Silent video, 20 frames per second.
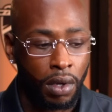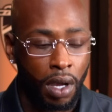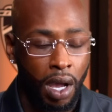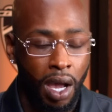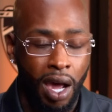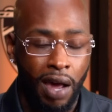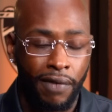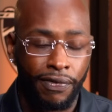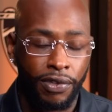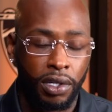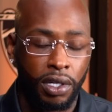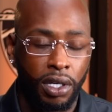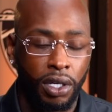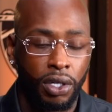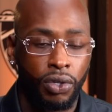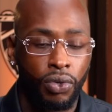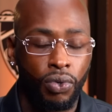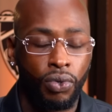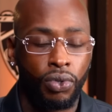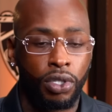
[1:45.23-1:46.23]
I have to get
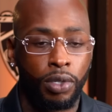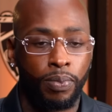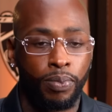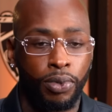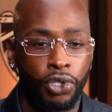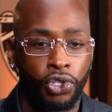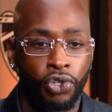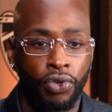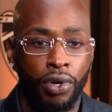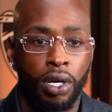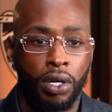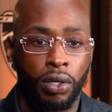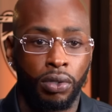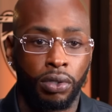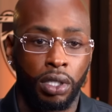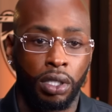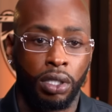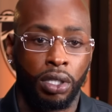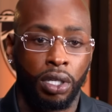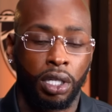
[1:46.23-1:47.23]
used to
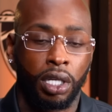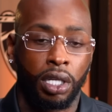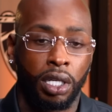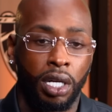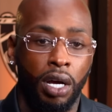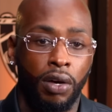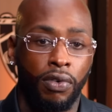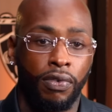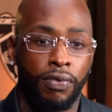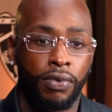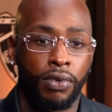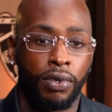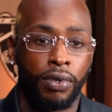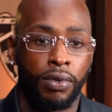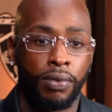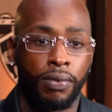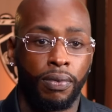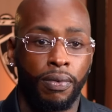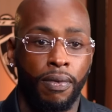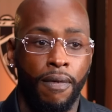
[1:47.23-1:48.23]
betrayals and looking out for
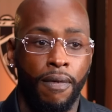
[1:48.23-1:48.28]
them.